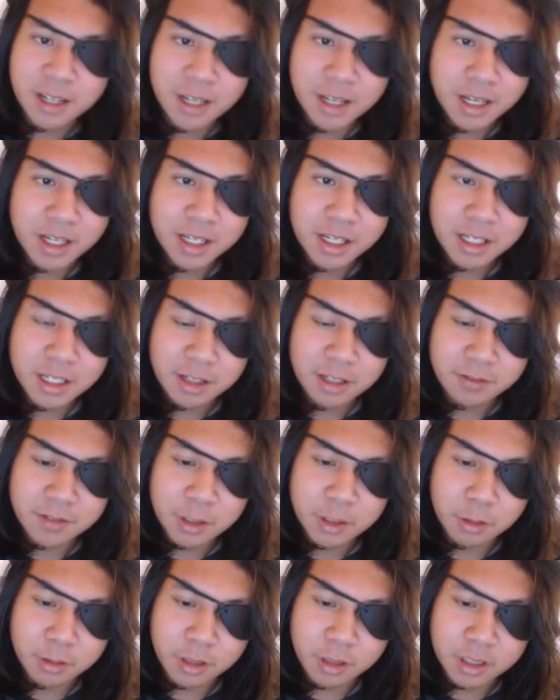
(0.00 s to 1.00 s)
If you
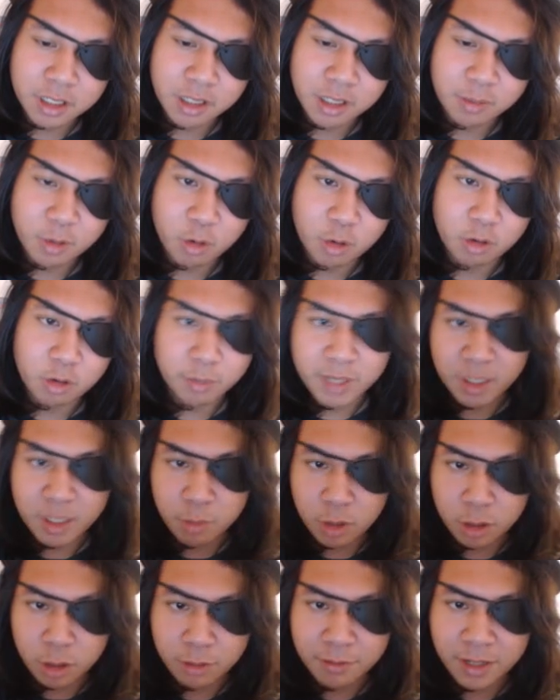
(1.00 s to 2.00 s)
look up Oral-B
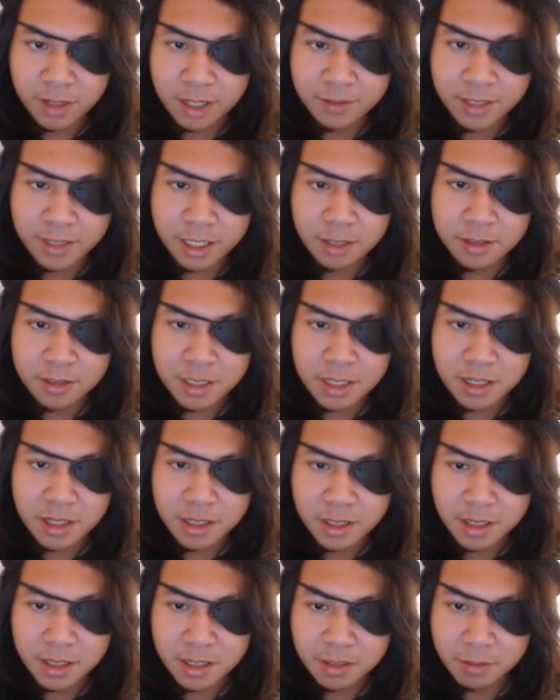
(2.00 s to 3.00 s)
Pro 5000,
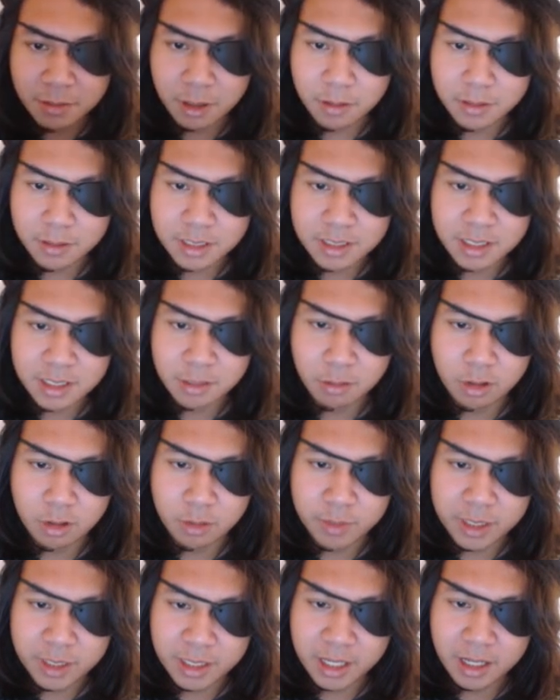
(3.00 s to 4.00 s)
well, this is
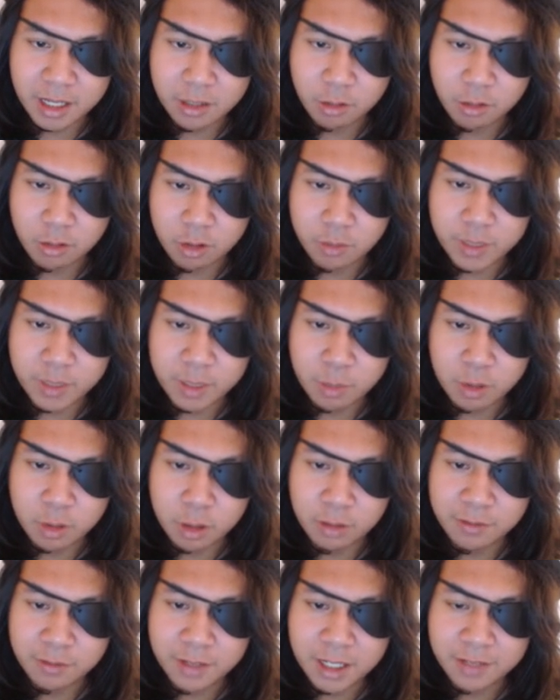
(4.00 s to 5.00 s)
Oral-B Pro
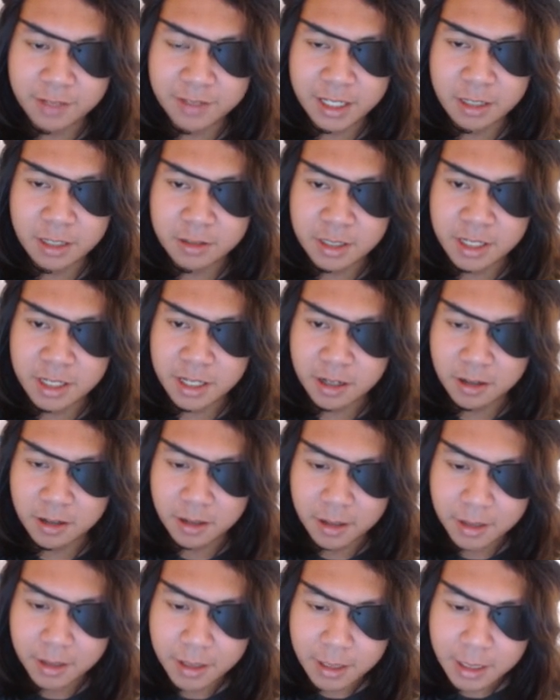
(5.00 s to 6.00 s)
5000 here.
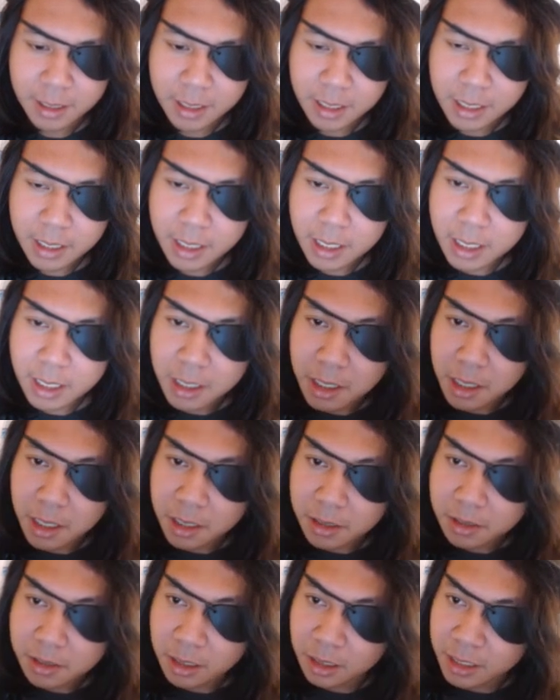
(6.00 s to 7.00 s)

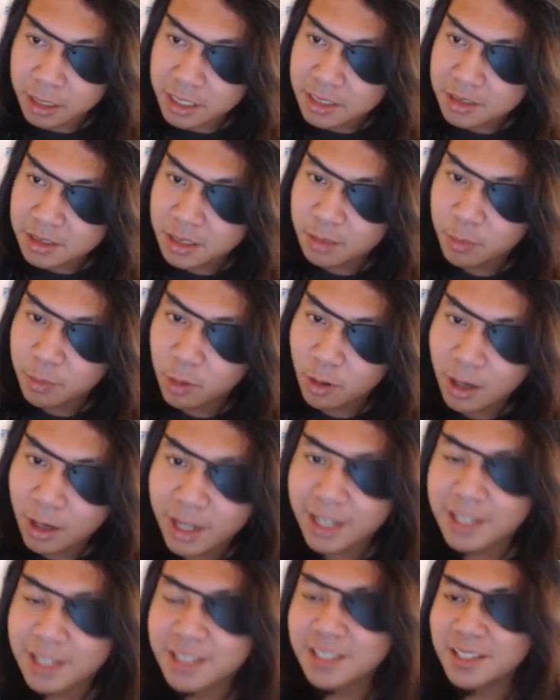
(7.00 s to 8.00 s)
The listed
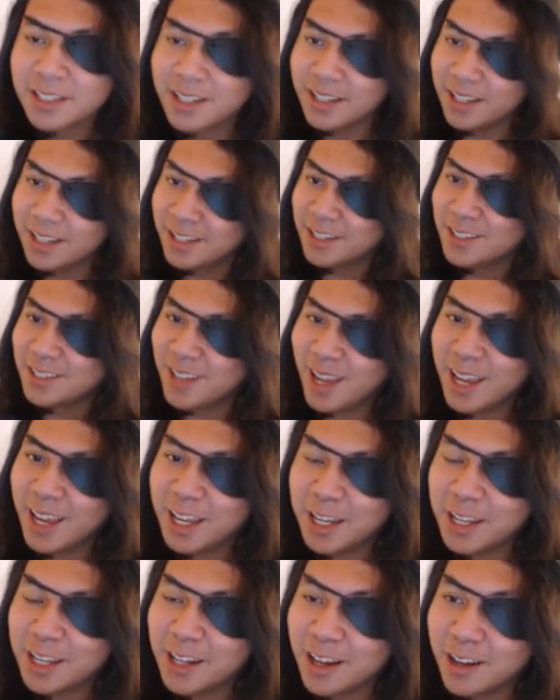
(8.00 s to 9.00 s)
price is
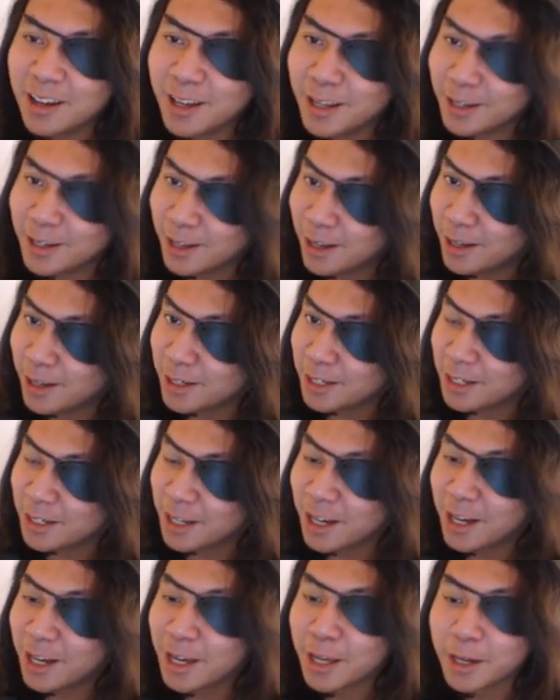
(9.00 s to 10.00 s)

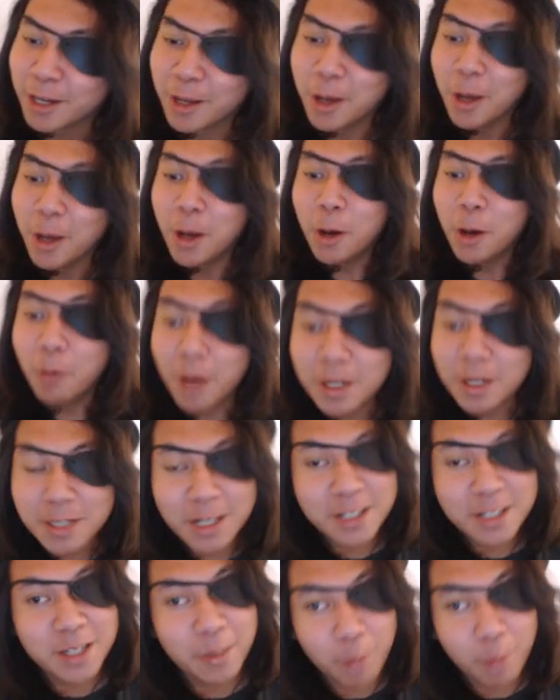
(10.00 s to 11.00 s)
$89.99, which is
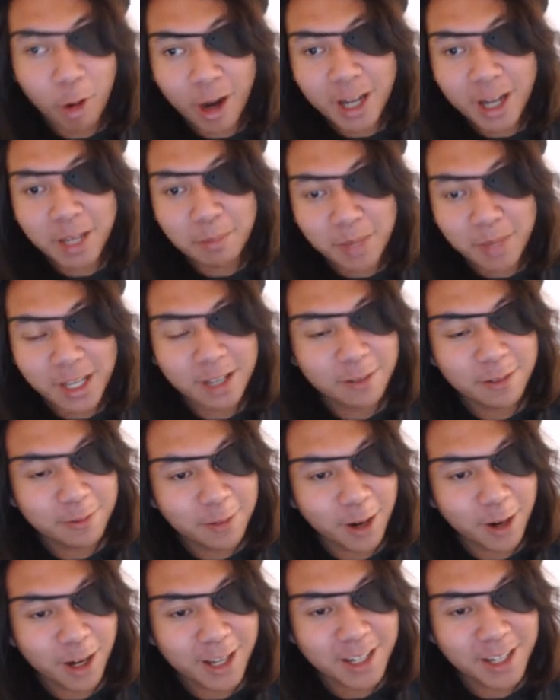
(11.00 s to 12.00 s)
a pretty big
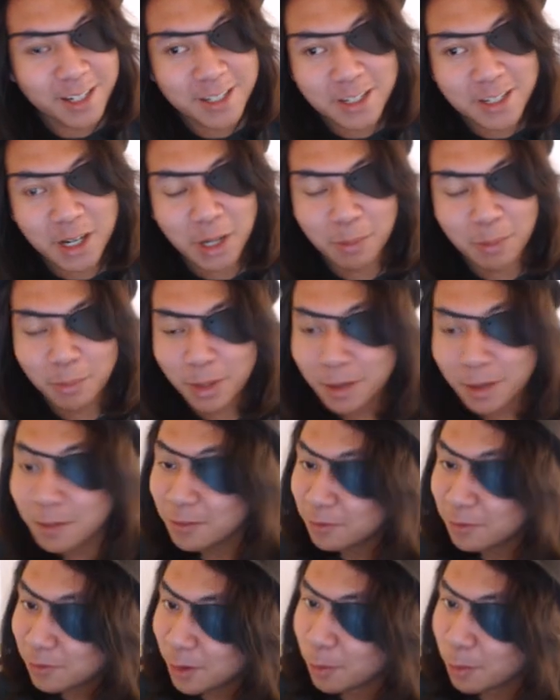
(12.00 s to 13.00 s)
fucking jump
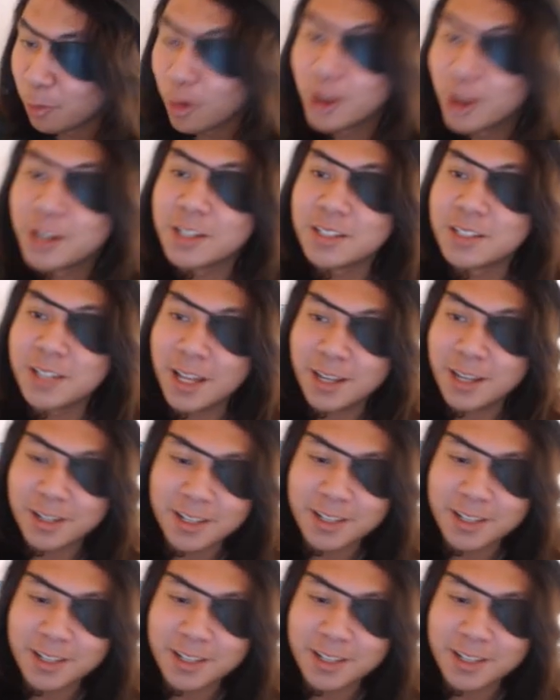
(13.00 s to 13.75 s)
from 1 cent.